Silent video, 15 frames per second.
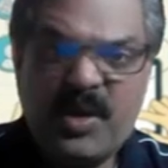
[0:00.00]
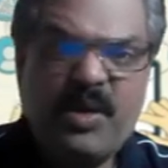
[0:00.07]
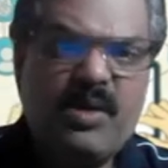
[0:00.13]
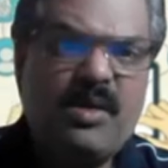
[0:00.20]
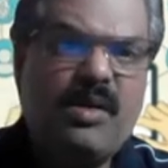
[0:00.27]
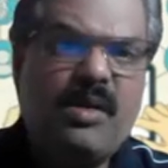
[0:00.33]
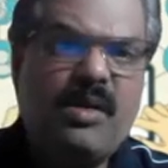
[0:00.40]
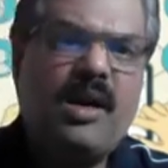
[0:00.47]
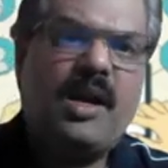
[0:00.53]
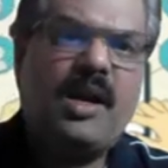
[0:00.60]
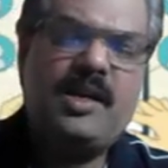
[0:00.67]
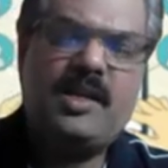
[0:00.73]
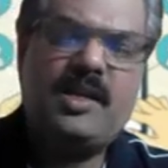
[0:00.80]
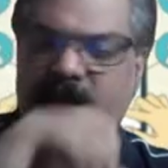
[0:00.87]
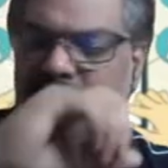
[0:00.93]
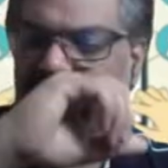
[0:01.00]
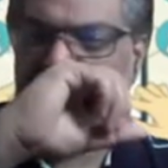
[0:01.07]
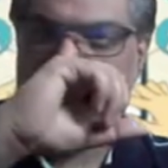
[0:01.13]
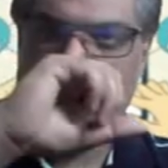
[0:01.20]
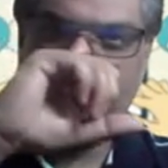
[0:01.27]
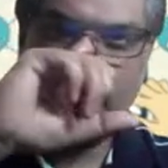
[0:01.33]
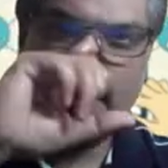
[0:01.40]
your
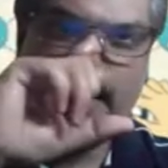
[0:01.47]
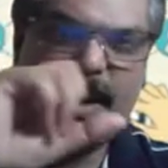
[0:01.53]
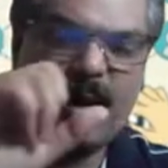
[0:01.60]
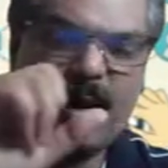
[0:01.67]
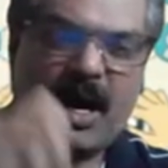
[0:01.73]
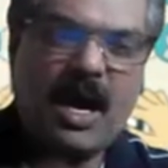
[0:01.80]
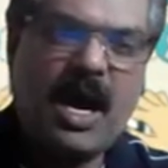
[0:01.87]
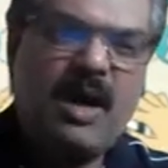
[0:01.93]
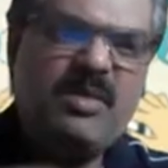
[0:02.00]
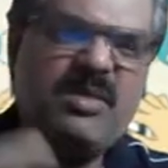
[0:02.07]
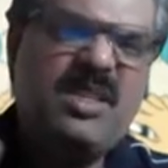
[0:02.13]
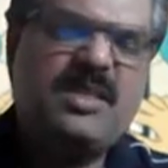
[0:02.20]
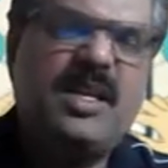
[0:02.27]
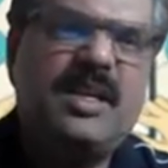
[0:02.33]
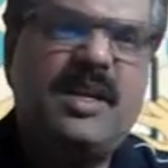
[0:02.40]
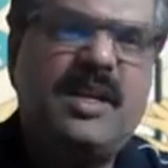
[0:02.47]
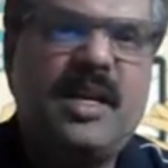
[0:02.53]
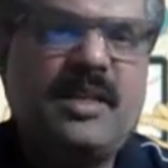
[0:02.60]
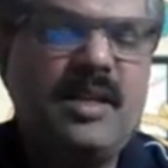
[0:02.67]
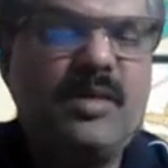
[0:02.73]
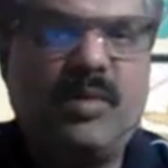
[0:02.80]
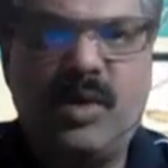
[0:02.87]
understanding, how this entire
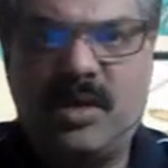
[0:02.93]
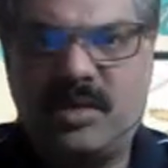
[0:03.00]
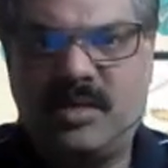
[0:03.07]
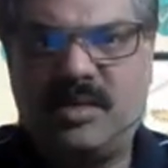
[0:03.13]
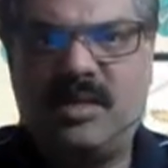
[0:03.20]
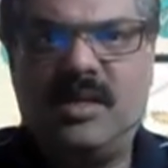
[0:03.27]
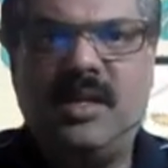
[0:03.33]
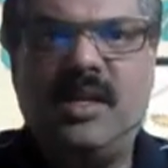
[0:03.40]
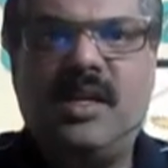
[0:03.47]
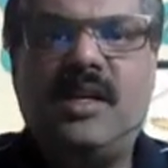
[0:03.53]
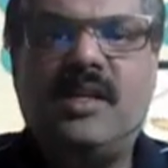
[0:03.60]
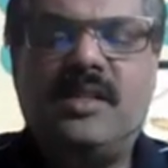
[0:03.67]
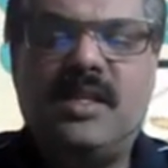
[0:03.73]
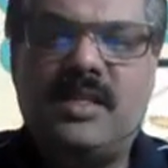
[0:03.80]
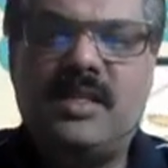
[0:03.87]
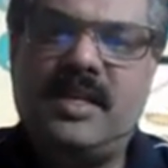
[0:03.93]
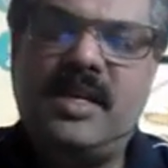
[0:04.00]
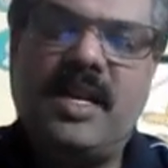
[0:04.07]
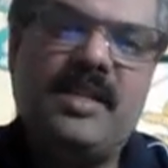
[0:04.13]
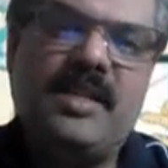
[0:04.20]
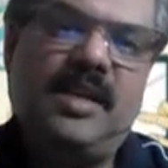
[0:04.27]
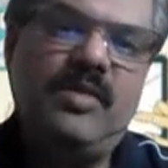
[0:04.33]
thing works. This
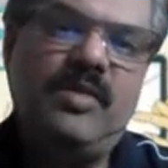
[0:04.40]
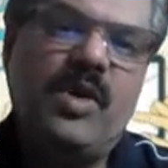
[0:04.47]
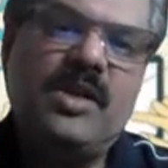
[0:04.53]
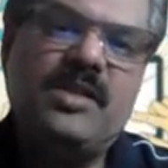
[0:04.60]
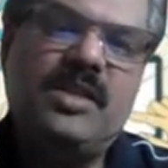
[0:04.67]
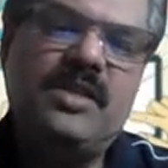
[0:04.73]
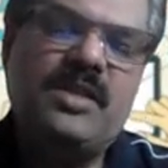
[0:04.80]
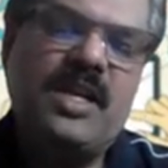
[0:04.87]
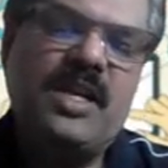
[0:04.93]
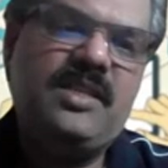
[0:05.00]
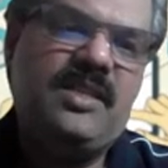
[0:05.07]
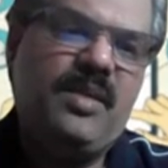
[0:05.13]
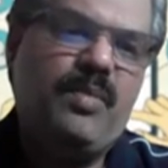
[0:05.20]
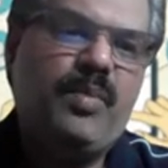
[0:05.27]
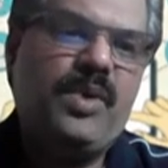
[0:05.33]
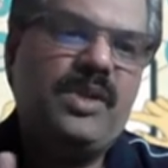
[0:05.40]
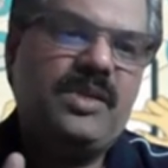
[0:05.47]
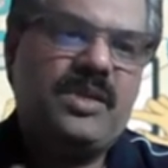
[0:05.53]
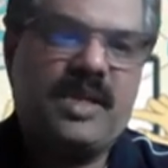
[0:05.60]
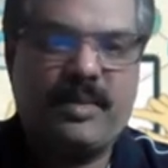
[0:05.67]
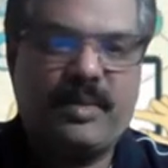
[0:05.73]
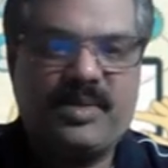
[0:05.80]
entire thing works in three simple
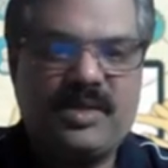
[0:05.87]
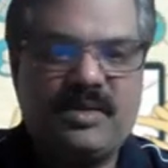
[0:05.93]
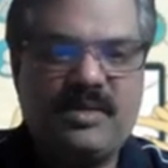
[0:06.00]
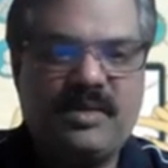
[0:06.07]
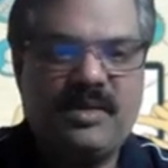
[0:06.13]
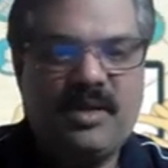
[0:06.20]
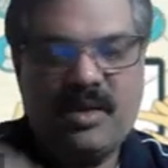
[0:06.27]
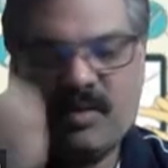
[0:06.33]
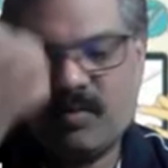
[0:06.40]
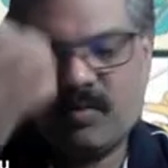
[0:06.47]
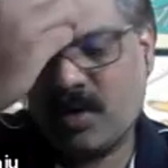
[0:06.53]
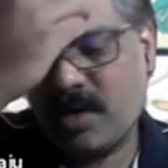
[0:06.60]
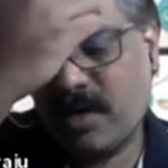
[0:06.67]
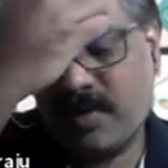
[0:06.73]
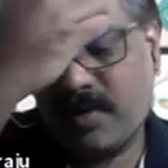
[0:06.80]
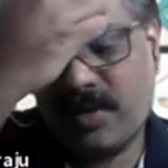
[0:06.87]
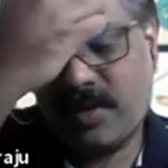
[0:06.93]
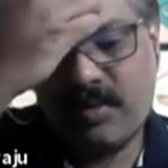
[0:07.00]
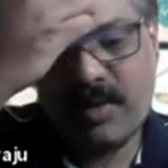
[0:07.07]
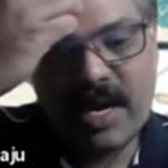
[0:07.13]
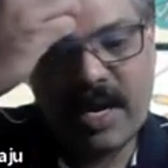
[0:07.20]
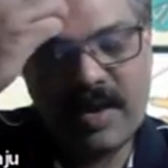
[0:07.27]
steps. Whatever
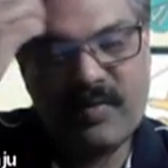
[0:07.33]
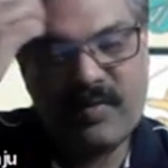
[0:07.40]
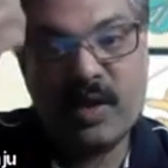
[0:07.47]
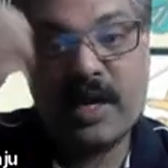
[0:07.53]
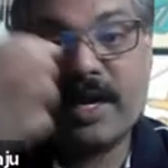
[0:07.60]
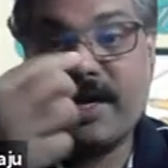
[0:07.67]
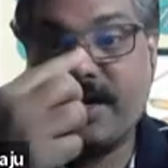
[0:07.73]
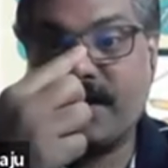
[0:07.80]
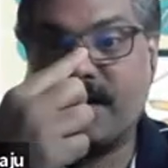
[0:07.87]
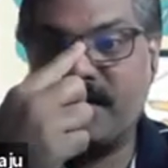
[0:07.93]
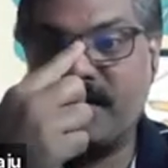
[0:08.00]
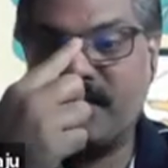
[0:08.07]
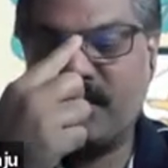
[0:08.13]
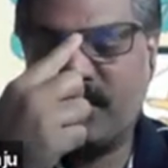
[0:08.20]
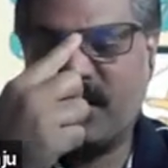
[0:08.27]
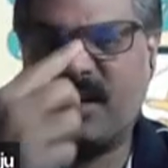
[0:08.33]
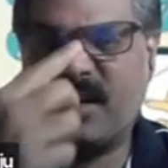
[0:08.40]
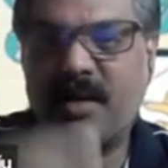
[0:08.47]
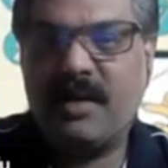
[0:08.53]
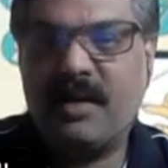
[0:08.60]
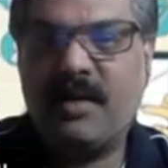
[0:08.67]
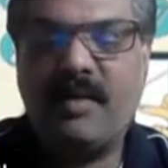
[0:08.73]
you have your idea,
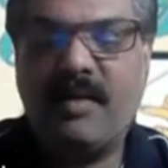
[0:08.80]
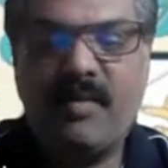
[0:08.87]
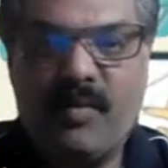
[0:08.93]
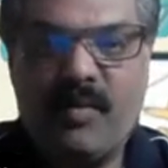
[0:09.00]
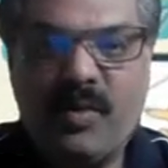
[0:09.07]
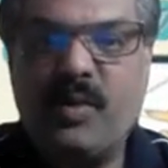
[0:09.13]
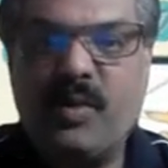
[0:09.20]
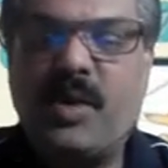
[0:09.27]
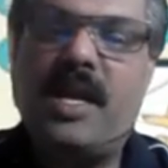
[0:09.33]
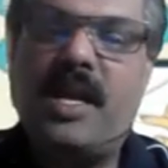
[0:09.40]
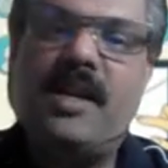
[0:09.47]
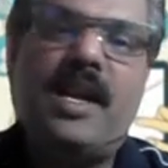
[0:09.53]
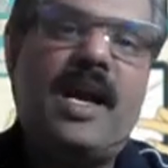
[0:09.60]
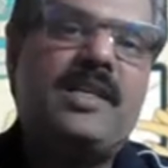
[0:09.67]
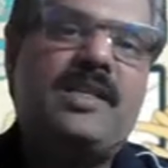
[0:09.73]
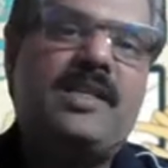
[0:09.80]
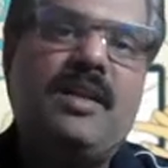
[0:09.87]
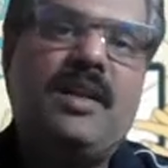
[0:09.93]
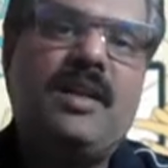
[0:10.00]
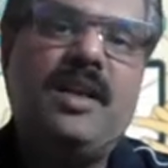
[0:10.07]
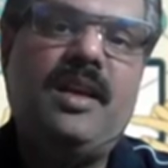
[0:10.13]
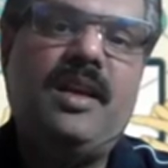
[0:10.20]
you can
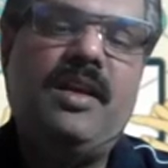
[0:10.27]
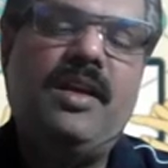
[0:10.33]
actually